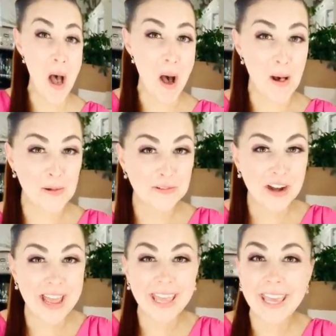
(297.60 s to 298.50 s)
All
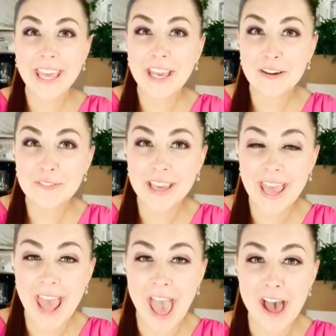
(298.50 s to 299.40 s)
right, here we
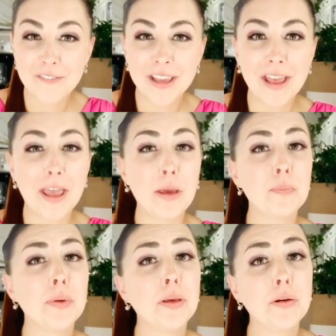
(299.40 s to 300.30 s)
have it, a
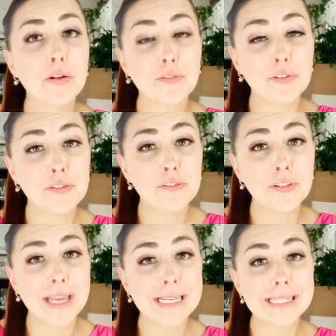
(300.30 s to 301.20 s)
beautiful
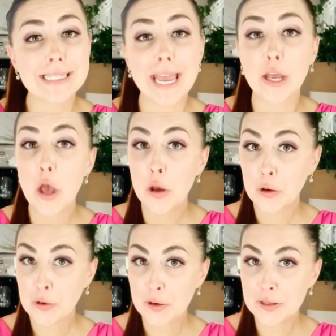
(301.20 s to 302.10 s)
flank steak
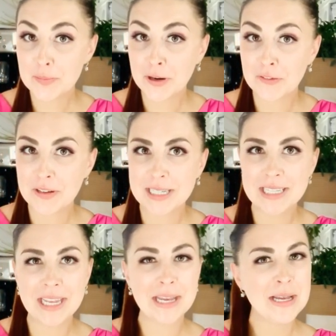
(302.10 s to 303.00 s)
cooked
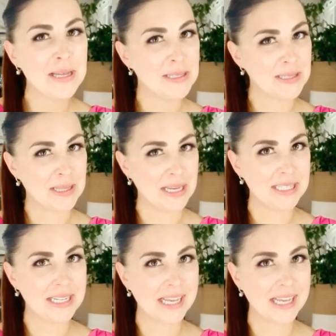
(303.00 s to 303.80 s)
perfectly and sliced